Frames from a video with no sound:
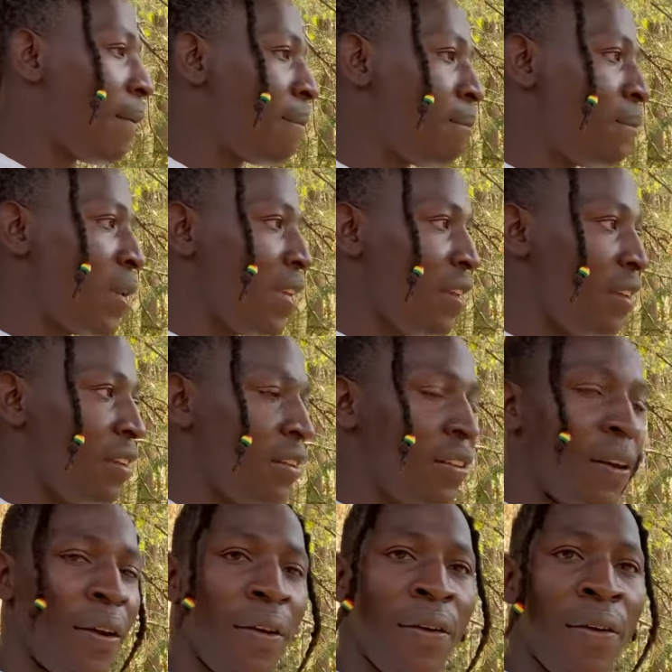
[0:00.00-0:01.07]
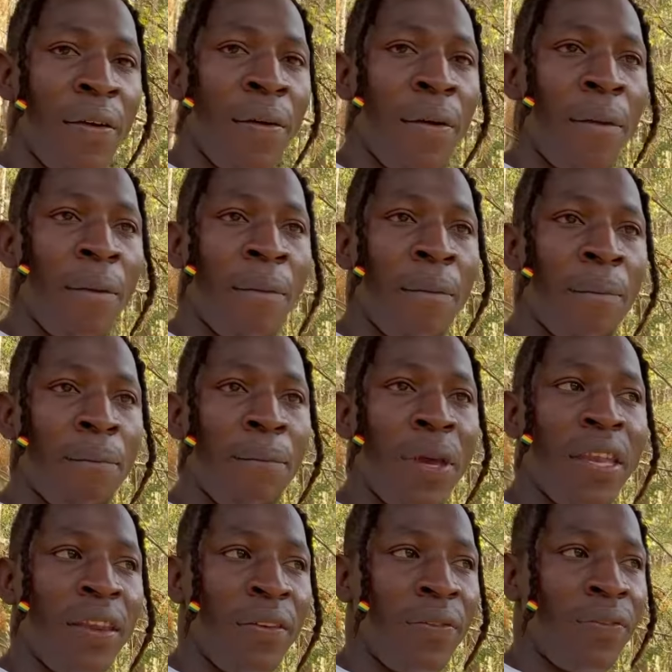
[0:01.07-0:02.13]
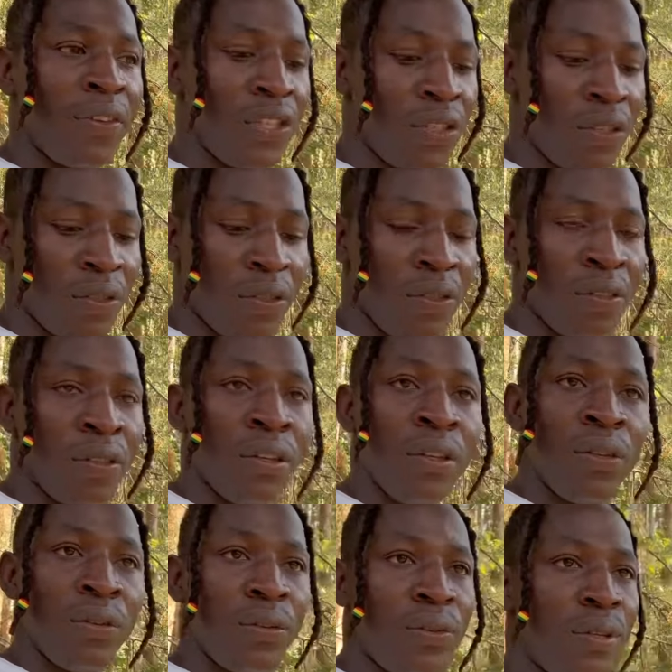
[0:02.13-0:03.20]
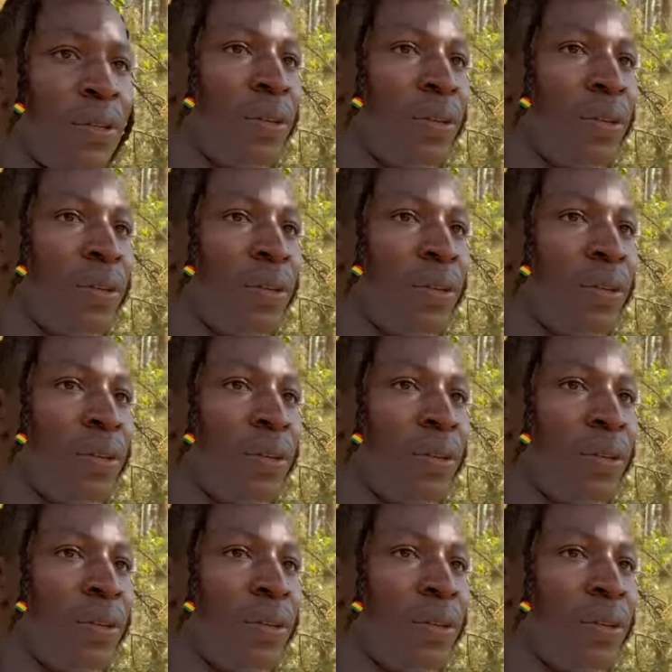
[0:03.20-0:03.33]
big beneficial to the